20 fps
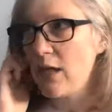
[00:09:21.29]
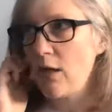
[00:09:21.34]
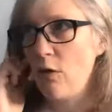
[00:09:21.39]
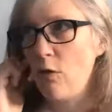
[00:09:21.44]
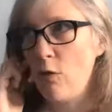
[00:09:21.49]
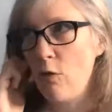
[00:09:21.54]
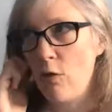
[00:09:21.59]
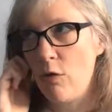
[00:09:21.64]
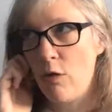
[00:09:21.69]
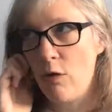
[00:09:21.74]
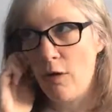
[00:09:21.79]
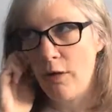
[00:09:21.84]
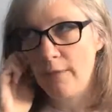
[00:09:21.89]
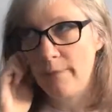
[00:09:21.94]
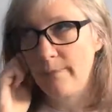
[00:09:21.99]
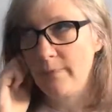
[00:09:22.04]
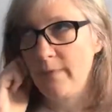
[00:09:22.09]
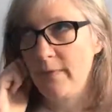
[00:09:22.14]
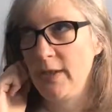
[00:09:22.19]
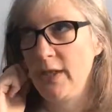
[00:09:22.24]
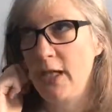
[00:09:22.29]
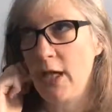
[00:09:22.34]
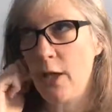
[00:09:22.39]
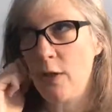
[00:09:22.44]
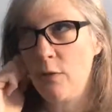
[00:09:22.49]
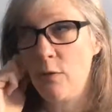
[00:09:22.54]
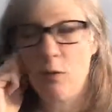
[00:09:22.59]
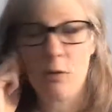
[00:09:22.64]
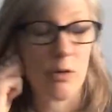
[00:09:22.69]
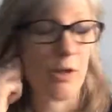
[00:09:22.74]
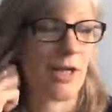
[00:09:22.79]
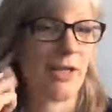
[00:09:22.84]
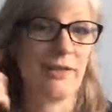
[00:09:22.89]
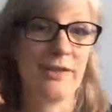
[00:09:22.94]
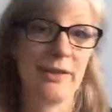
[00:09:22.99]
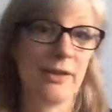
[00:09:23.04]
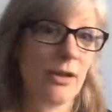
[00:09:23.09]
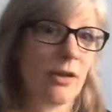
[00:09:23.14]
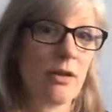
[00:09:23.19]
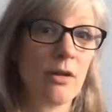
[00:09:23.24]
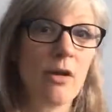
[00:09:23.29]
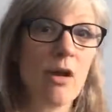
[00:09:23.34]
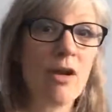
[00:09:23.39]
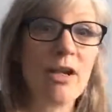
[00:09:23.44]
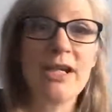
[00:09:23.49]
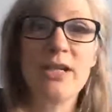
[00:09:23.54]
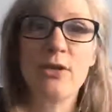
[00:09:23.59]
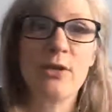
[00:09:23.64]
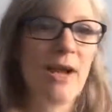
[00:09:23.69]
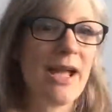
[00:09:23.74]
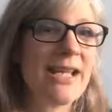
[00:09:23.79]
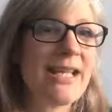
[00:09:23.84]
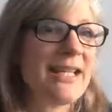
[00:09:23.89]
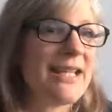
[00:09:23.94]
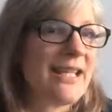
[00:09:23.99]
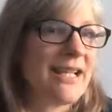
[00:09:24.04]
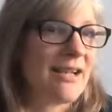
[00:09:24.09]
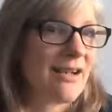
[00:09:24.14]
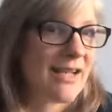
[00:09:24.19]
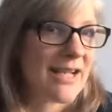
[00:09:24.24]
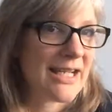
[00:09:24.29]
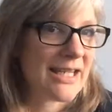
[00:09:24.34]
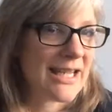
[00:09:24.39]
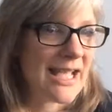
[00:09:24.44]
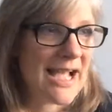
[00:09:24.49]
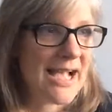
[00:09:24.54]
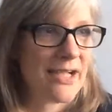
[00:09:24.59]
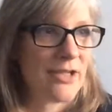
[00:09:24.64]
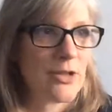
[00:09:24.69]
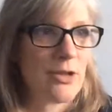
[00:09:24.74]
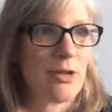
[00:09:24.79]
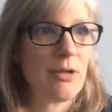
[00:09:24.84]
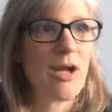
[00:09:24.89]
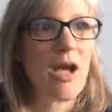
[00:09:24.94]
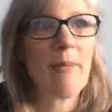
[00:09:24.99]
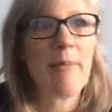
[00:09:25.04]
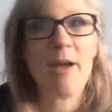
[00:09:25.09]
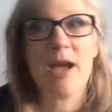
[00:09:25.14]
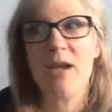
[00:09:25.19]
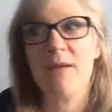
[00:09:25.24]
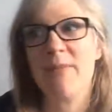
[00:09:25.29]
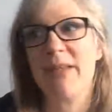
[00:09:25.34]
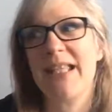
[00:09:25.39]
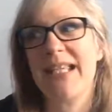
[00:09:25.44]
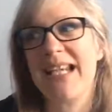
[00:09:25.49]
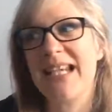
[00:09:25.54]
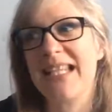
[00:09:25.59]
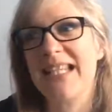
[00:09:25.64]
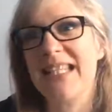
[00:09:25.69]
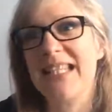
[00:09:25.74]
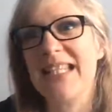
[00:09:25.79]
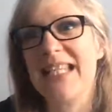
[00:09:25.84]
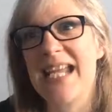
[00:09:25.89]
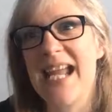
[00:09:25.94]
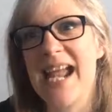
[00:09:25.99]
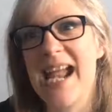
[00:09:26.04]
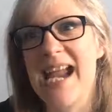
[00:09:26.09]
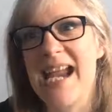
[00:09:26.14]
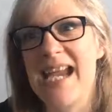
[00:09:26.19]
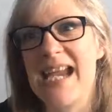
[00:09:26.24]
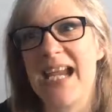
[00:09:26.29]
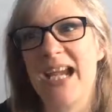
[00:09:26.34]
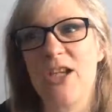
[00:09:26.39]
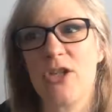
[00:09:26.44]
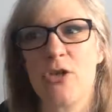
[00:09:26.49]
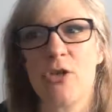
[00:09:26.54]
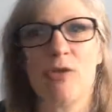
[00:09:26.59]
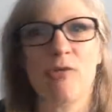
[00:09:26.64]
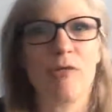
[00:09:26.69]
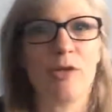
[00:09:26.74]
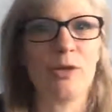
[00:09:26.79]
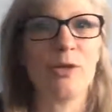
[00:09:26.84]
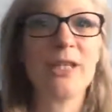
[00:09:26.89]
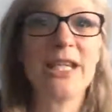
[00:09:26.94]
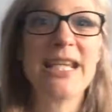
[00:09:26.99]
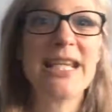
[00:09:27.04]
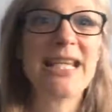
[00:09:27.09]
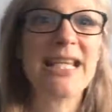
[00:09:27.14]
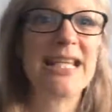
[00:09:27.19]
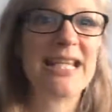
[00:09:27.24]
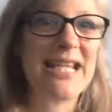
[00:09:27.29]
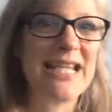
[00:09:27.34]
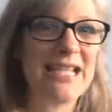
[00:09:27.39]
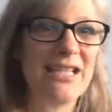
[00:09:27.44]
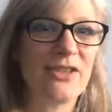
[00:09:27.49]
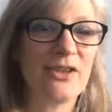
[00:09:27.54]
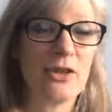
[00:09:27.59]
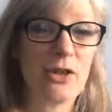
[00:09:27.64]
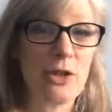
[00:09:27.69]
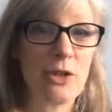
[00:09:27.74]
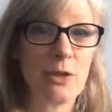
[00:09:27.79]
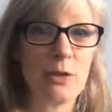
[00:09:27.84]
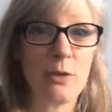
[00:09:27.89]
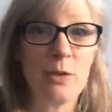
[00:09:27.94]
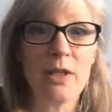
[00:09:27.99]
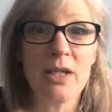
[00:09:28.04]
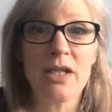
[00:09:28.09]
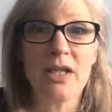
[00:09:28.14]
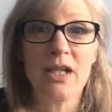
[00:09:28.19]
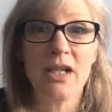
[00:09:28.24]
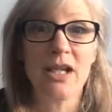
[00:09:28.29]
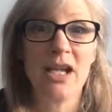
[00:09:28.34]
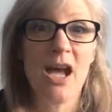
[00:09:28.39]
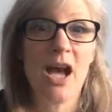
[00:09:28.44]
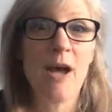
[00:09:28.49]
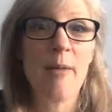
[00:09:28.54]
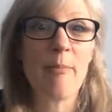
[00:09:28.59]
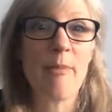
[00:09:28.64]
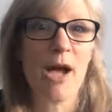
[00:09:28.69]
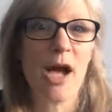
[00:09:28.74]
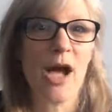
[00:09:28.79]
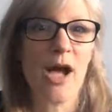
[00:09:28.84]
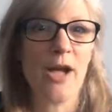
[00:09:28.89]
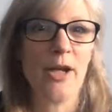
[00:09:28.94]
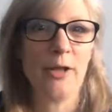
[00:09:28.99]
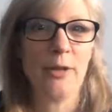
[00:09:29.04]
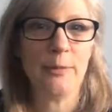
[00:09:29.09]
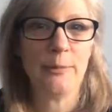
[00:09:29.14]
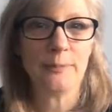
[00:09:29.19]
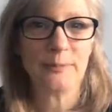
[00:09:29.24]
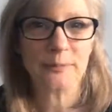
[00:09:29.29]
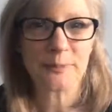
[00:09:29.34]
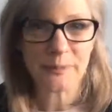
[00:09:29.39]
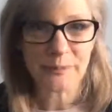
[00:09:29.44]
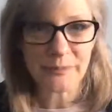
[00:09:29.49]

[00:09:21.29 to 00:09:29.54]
or you know, or goes to college or anything like that, and you come home at the end of the day and your routine is to come home,